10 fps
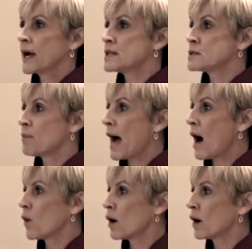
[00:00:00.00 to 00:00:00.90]
because
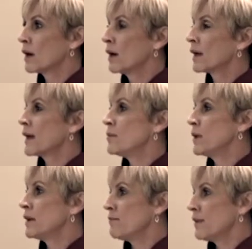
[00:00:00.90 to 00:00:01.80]
power can
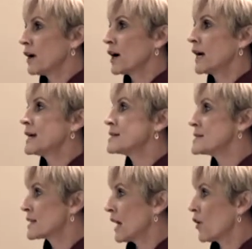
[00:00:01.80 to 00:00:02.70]
be a very
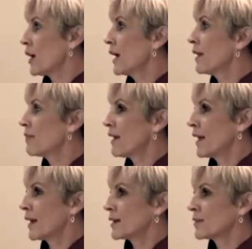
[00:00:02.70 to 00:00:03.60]
scary
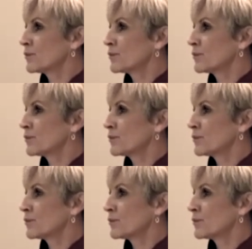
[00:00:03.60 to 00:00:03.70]
thing.